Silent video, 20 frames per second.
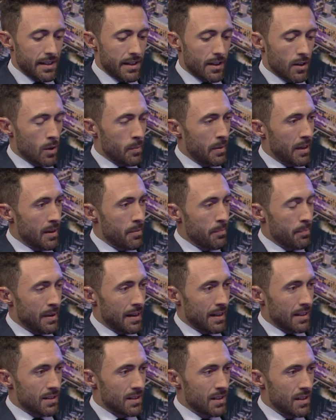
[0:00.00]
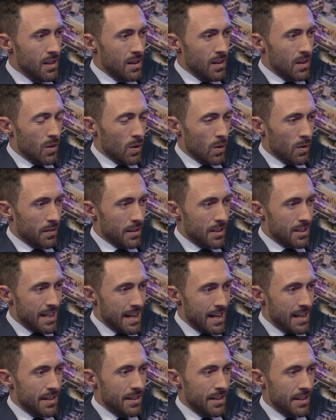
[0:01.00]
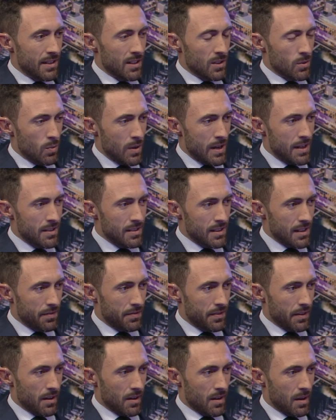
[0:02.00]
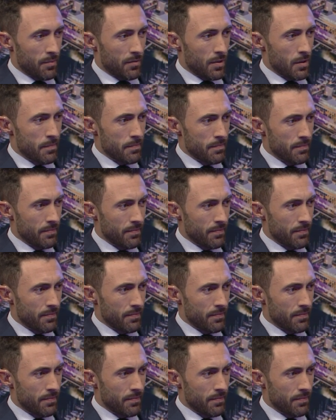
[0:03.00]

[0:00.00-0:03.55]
economic impact over 10 years. Where does that figure come from?